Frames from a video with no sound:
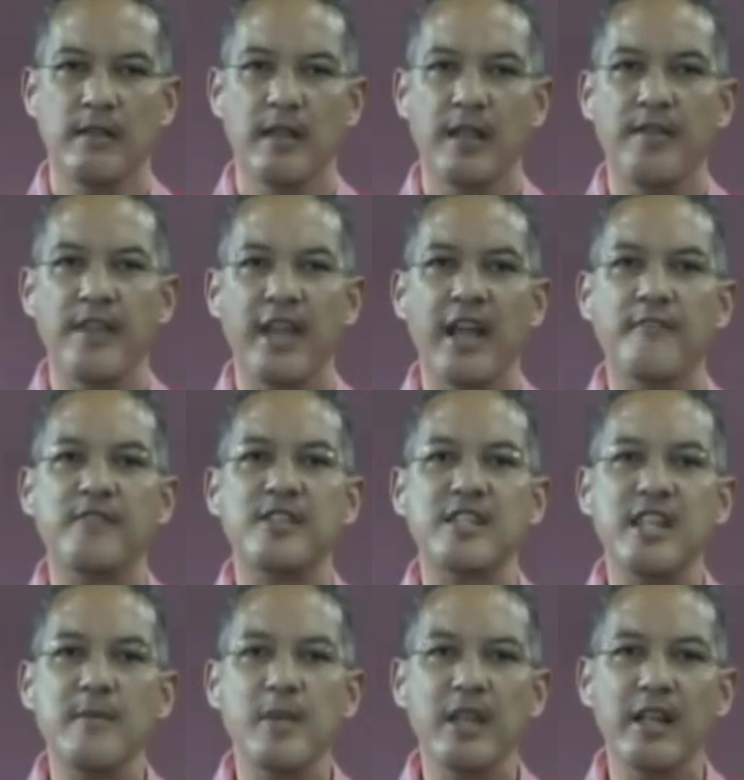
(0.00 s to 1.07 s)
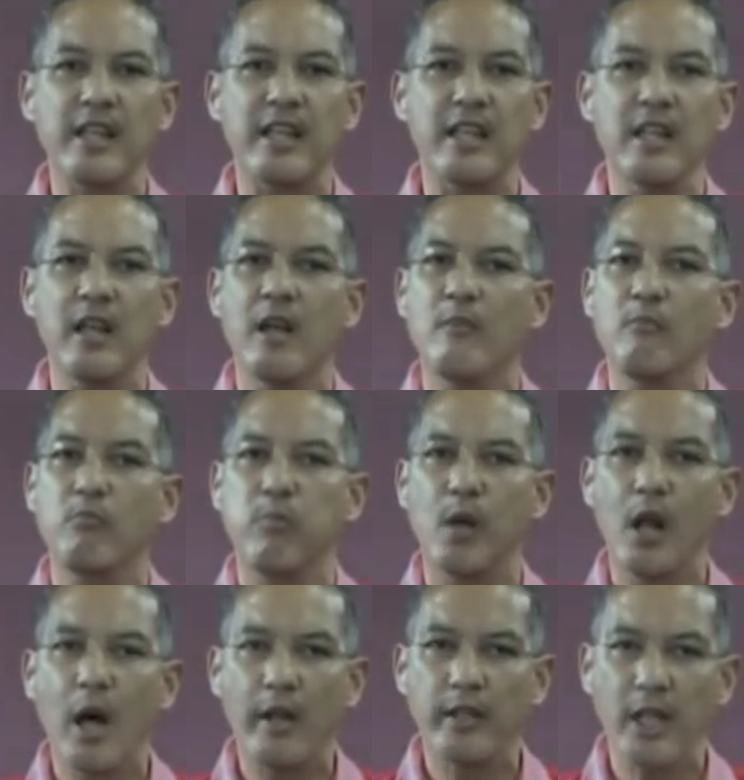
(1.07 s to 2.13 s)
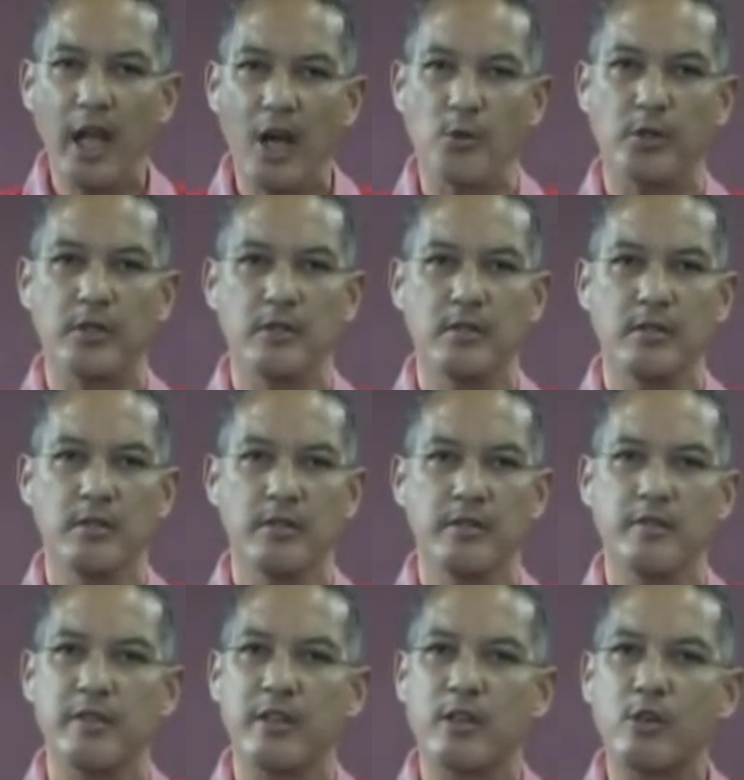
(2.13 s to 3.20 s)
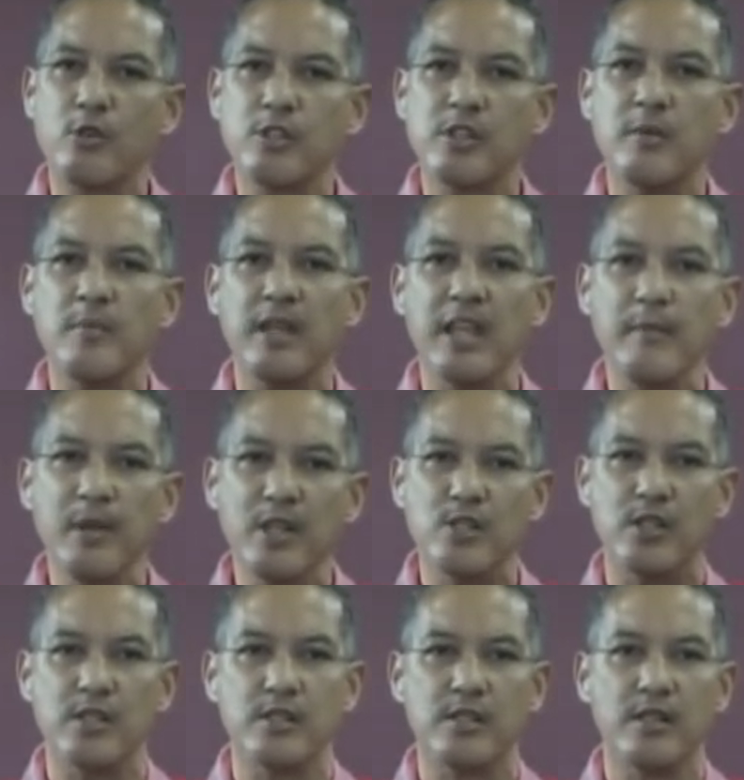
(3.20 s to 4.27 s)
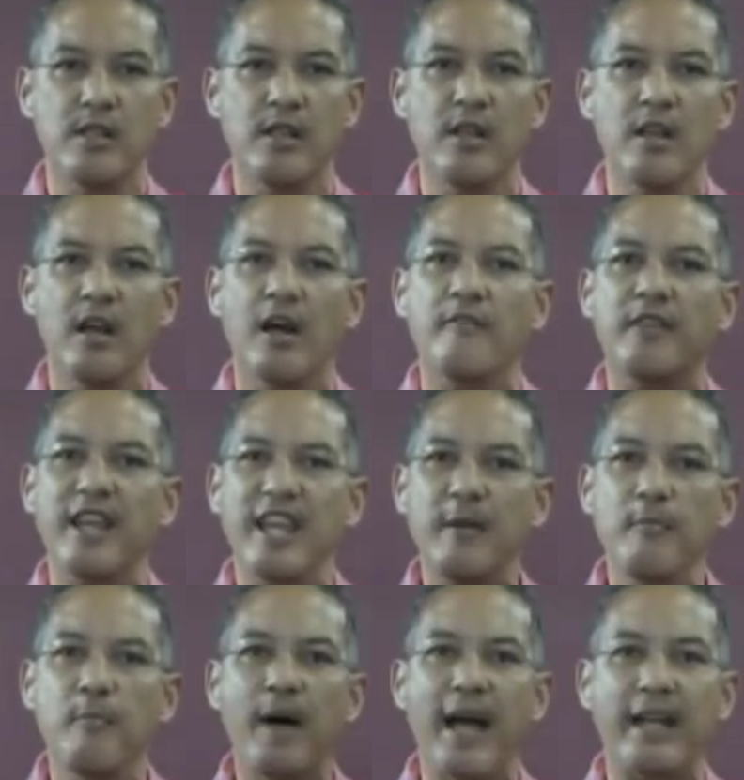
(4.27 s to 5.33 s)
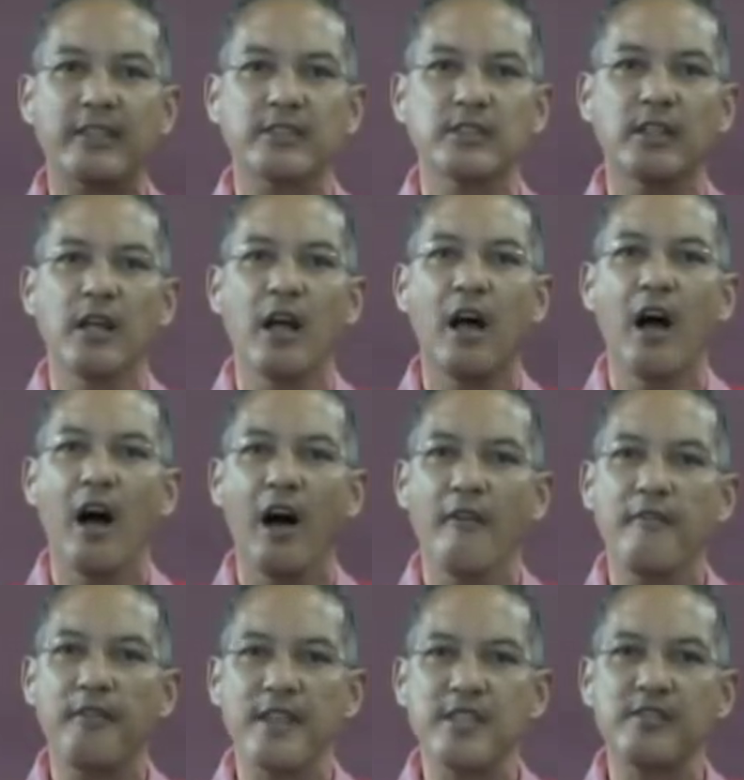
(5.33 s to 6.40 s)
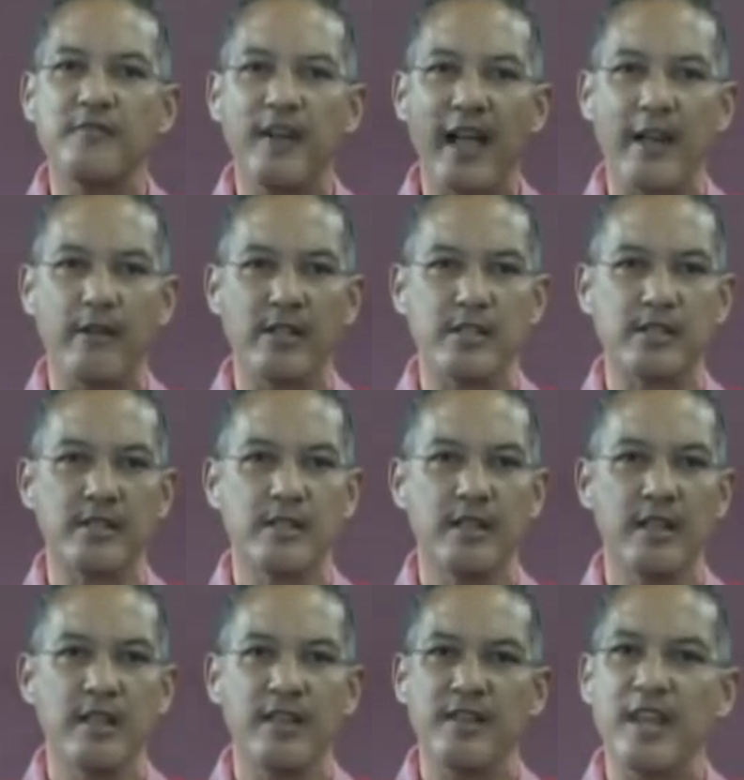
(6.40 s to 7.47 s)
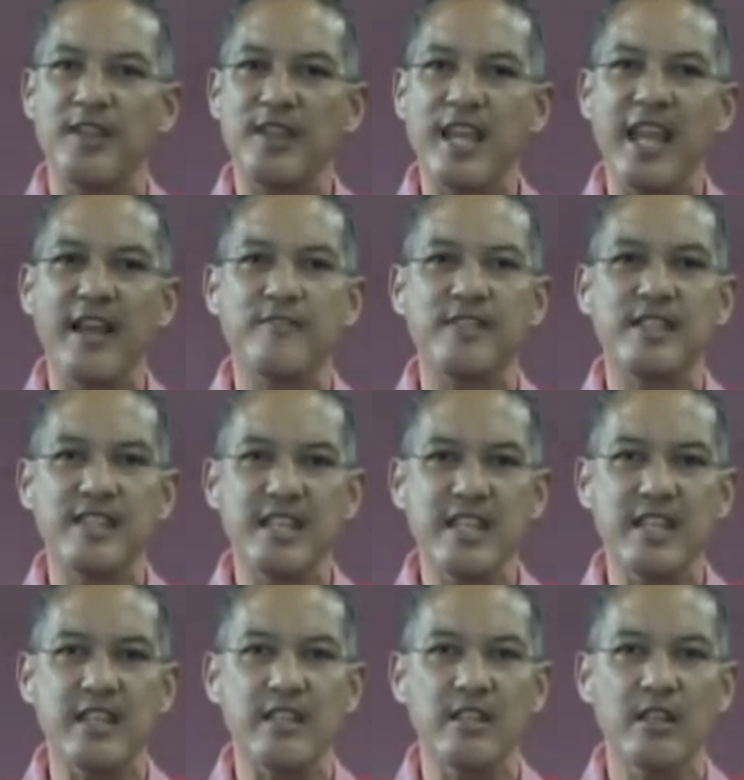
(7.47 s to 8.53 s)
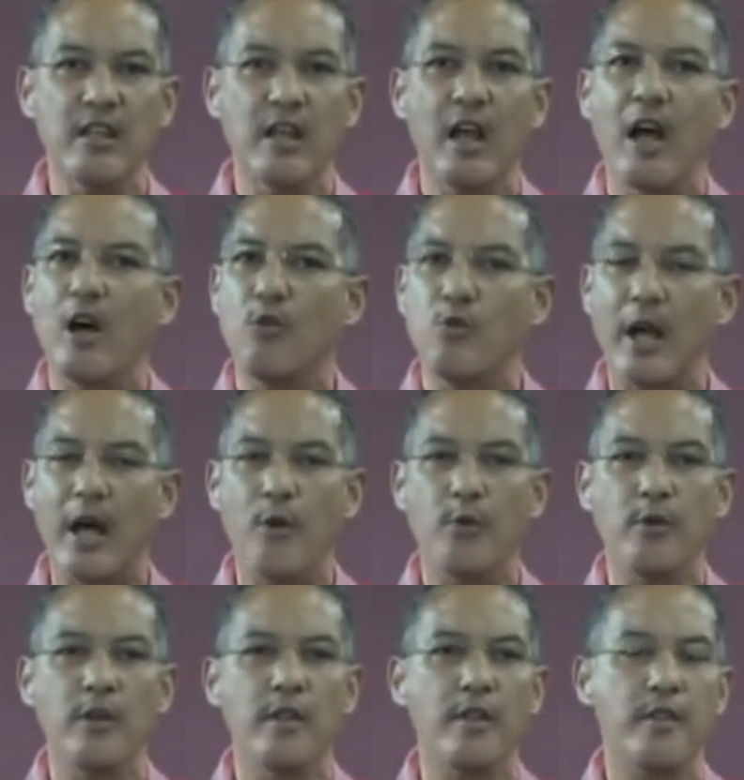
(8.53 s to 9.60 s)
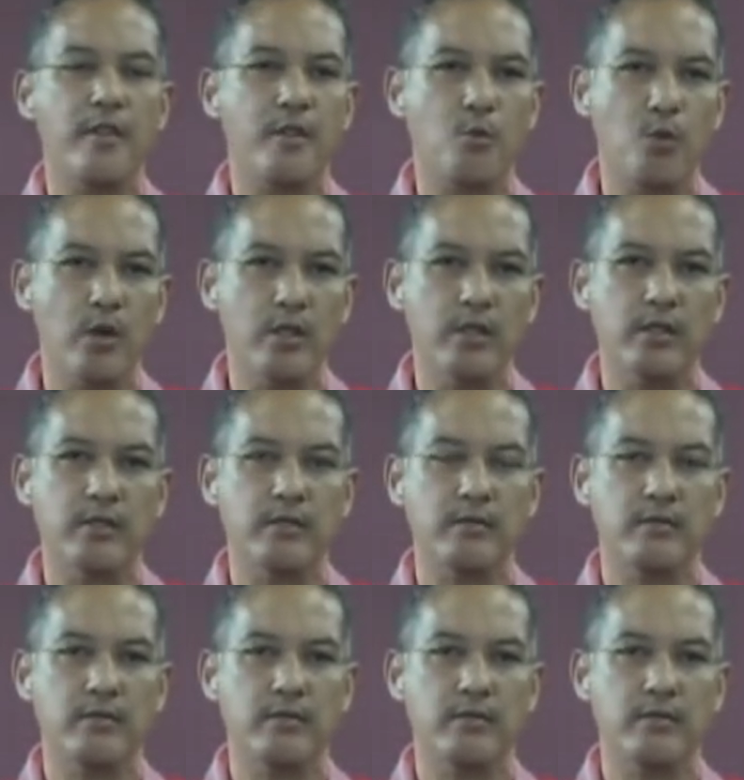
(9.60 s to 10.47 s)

and they have seemingly blocked out the gruesome images of the impacts of this virus that they have seen around the world.